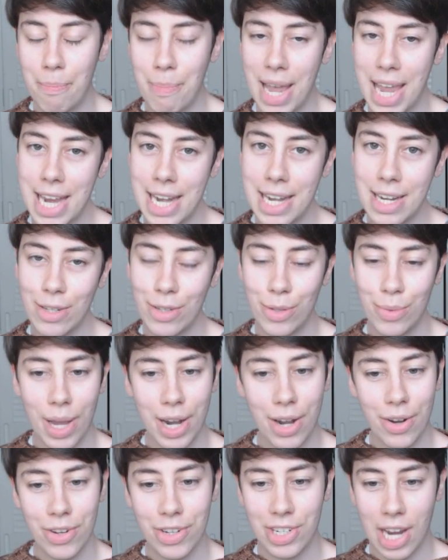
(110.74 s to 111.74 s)
main
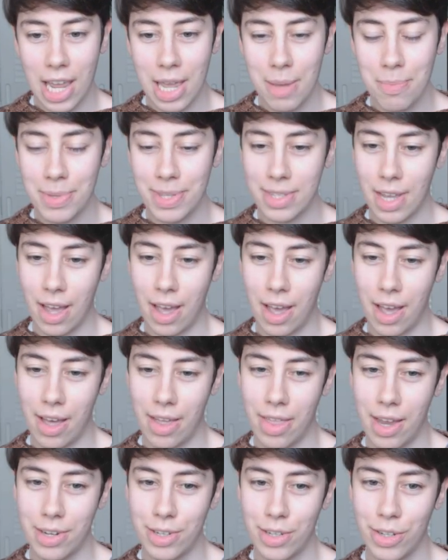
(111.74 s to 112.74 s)
sweater shapes
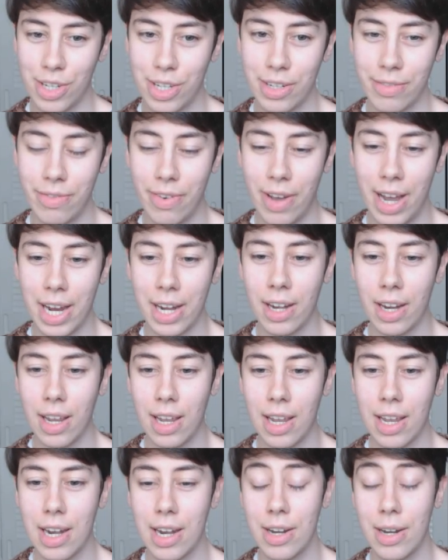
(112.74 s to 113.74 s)
that you can find
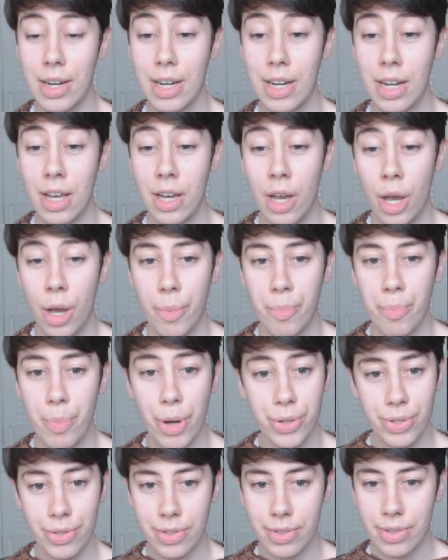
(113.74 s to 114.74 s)
in
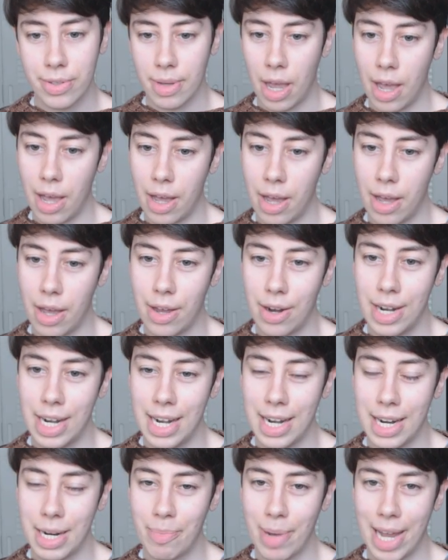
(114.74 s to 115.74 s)
most
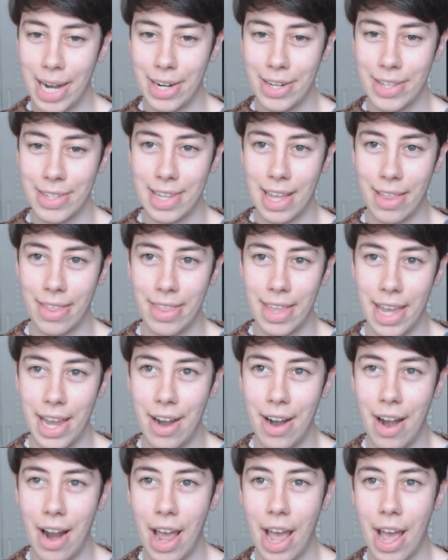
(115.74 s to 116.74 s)
knitting patterns out
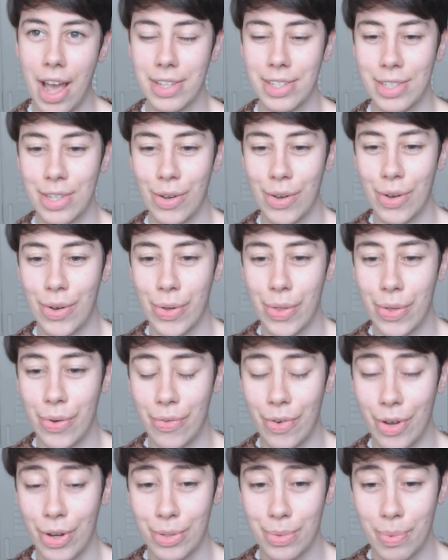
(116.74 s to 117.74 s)
there. So
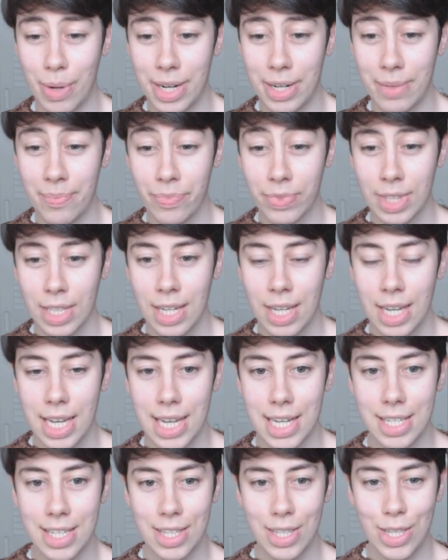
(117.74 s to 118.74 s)
the first one
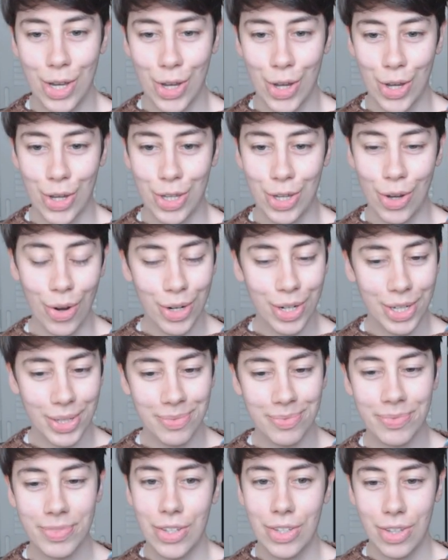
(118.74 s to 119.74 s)
is the yoke,
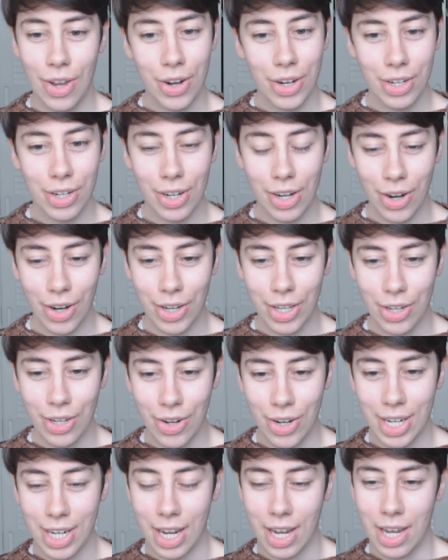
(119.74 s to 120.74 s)
a circular
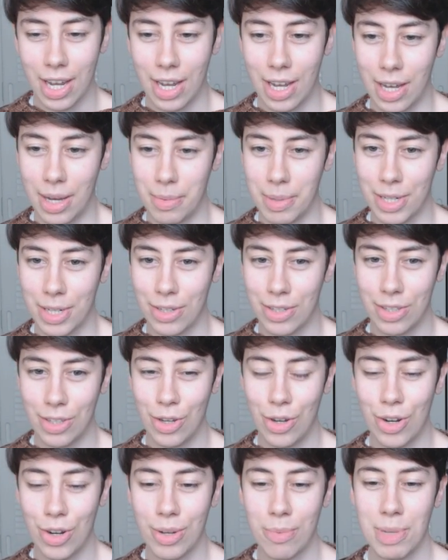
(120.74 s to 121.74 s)
yoke, because
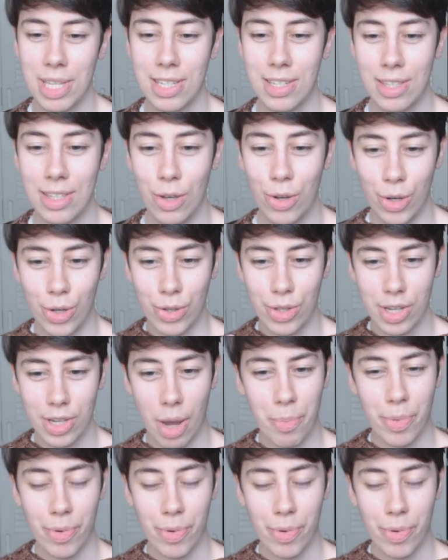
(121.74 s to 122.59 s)
the yoke means the